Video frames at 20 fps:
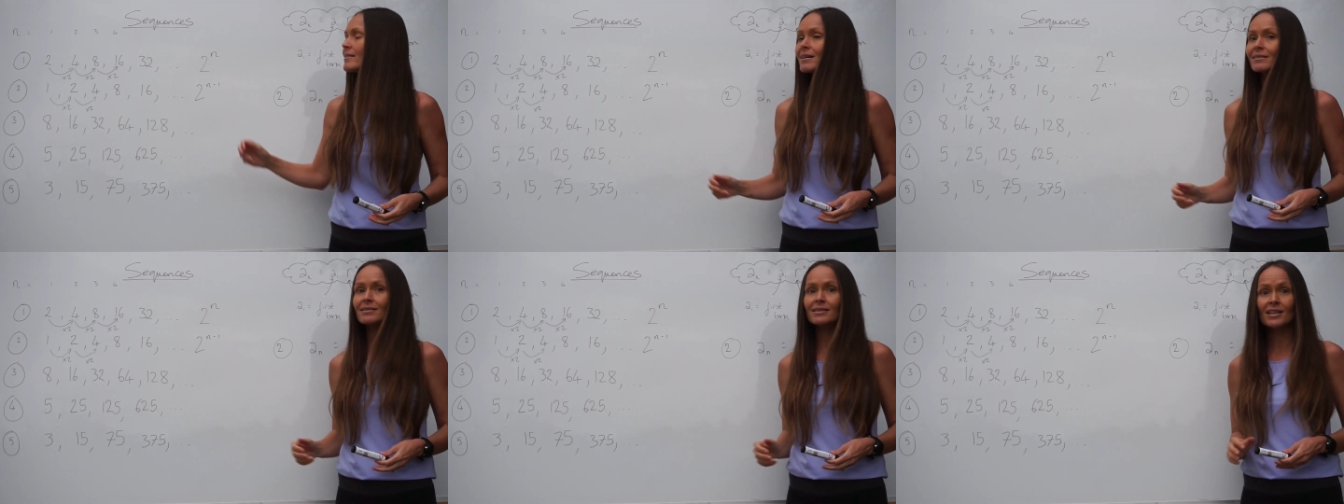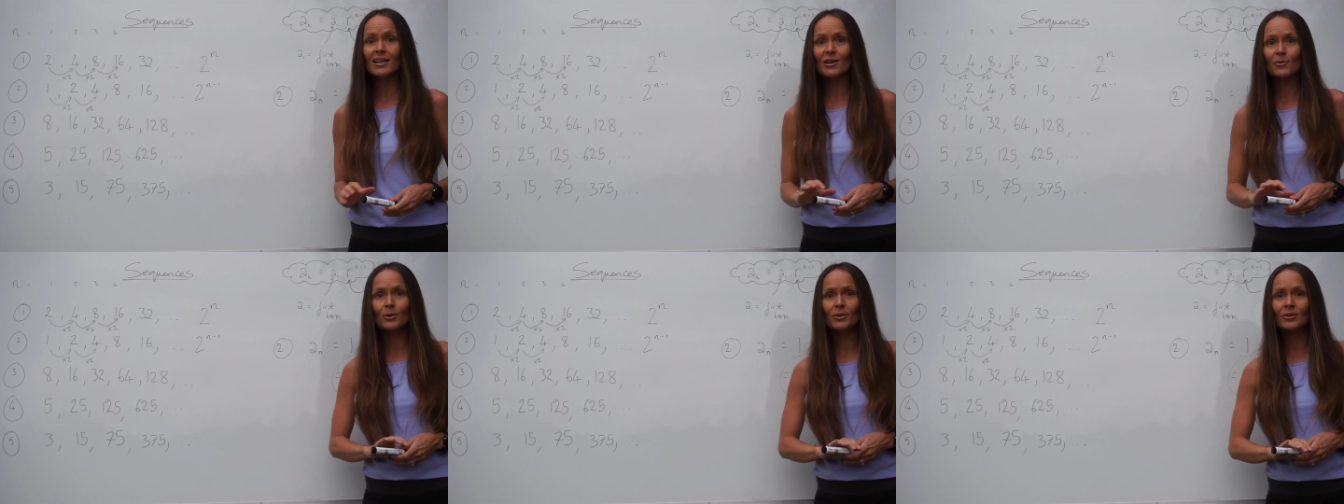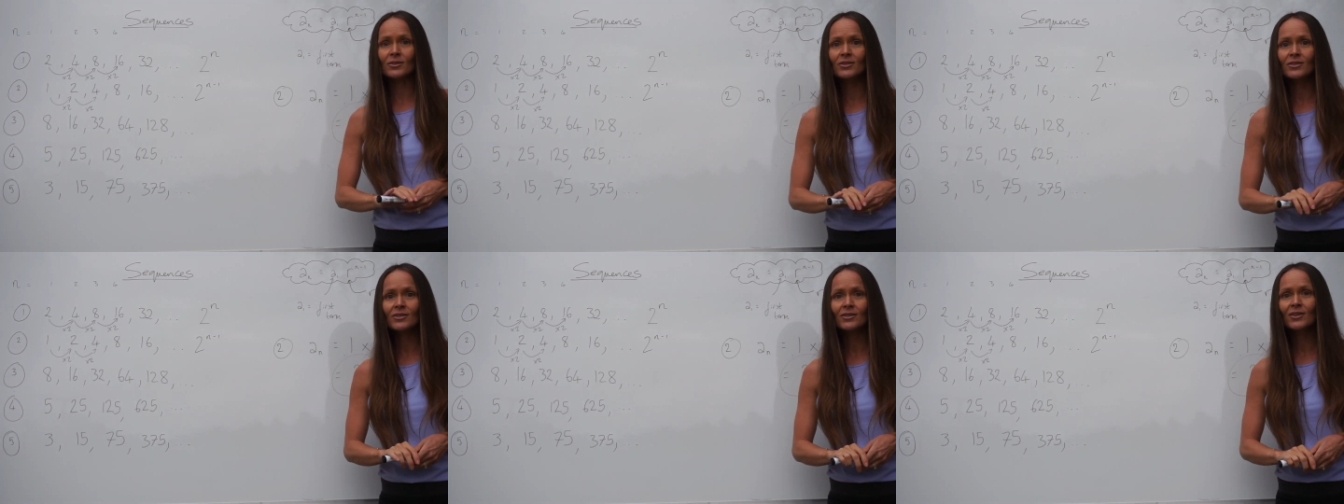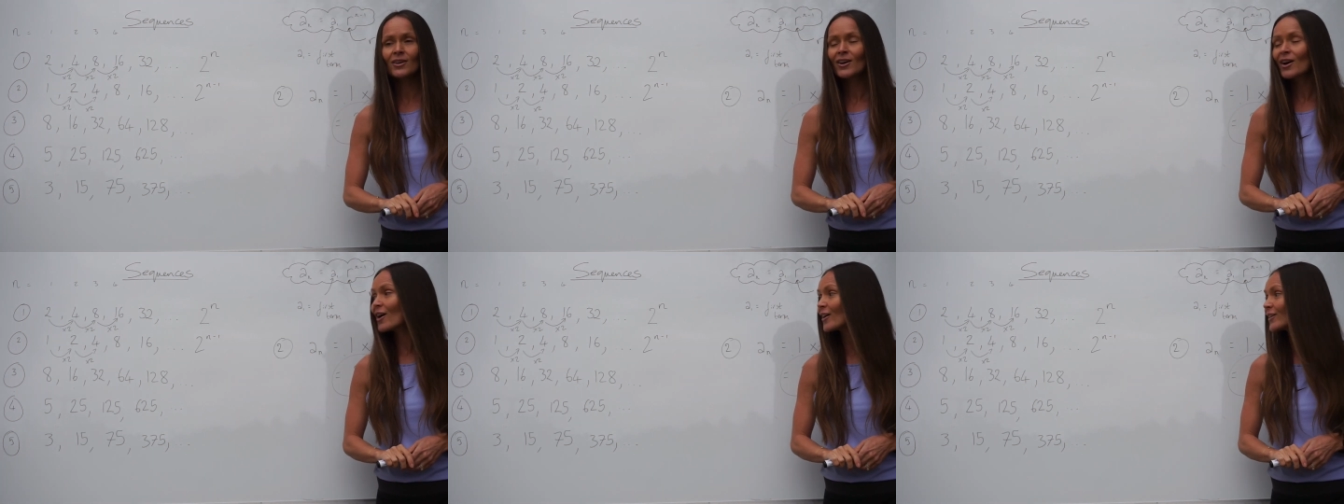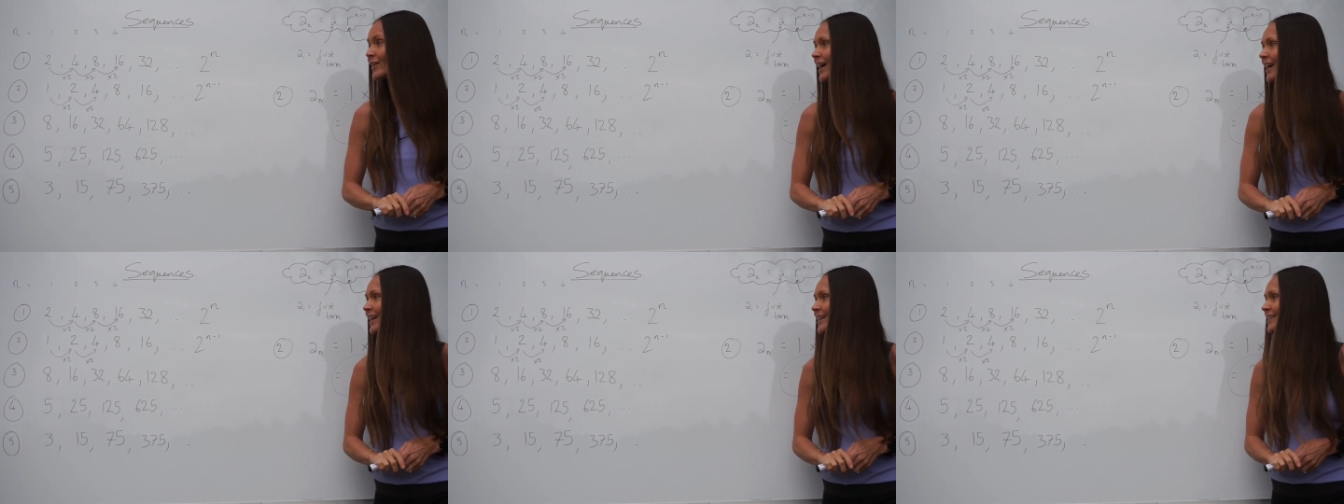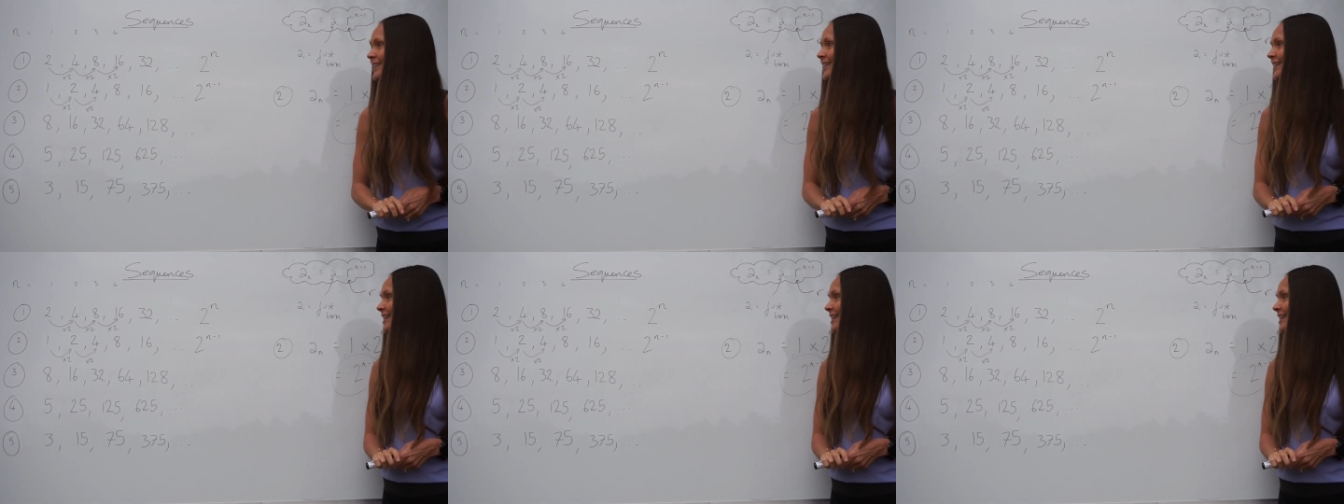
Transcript: that sequence, okay?